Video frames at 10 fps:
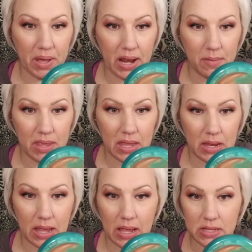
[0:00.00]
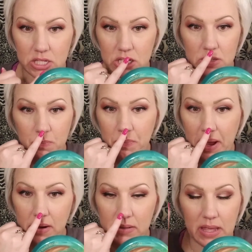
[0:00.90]
I mean, it's just
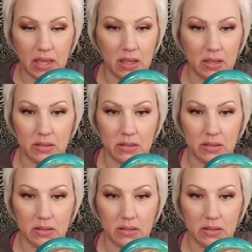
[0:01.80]
barely.